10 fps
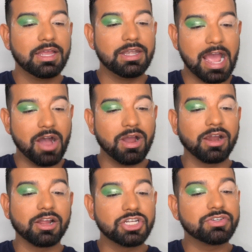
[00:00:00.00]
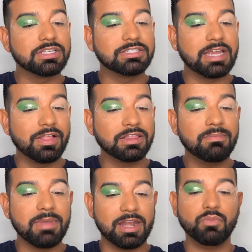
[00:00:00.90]
Now our country is telling the
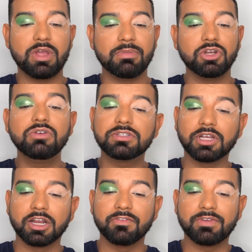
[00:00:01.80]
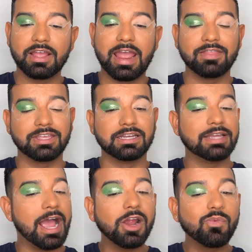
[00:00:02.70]
men and women who serve and the
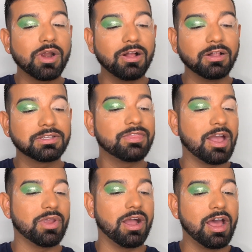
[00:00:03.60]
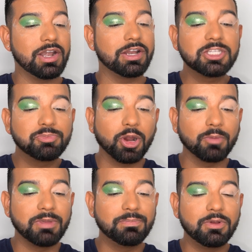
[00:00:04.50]
entire world that we honor and
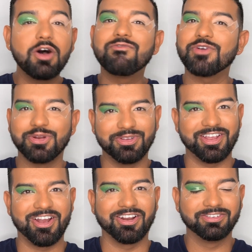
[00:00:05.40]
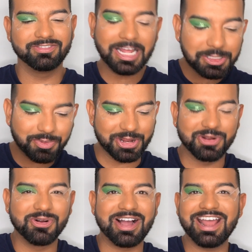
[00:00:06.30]
support people for who they are. That's pretty
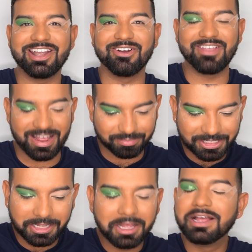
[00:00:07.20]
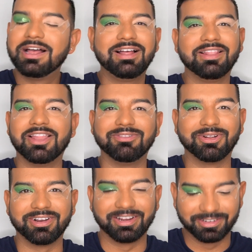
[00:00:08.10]
cool. I didn't know that. I love
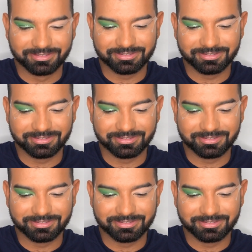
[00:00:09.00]
learning.